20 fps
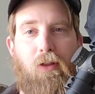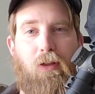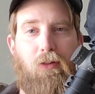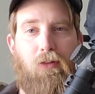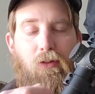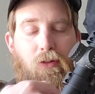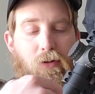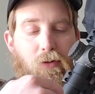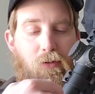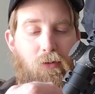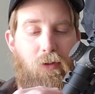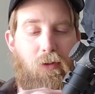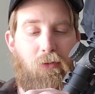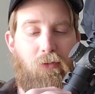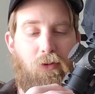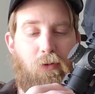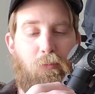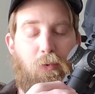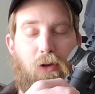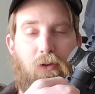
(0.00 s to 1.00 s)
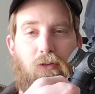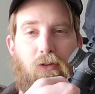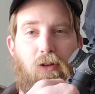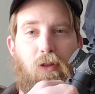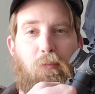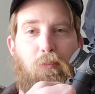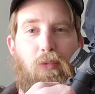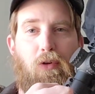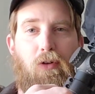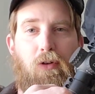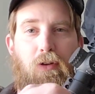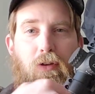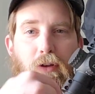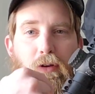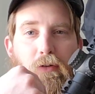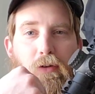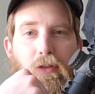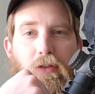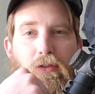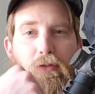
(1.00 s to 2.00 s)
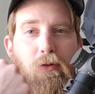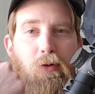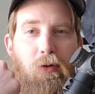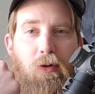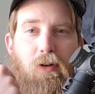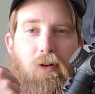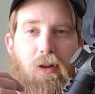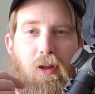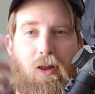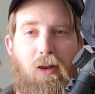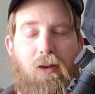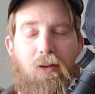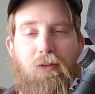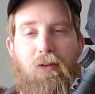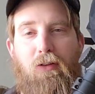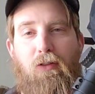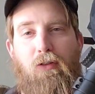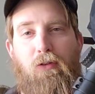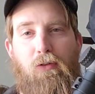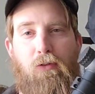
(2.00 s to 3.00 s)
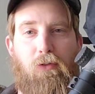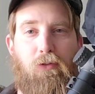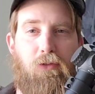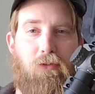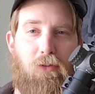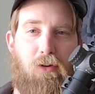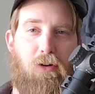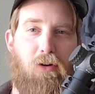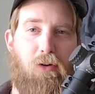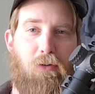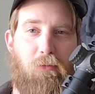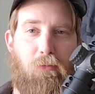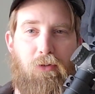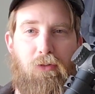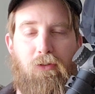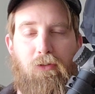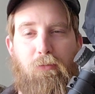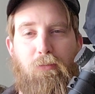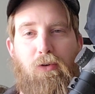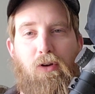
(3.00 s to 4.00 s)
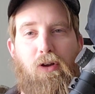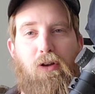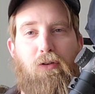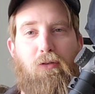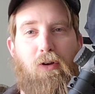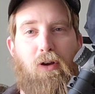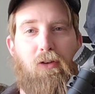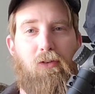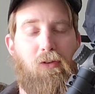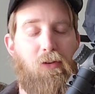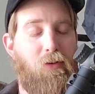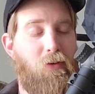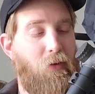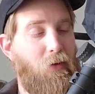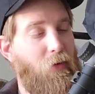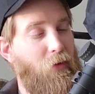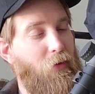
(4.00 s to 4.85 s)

Like literally, there's a picture of the bullet going through it, and it didn't lose zero, which is pretty crazy.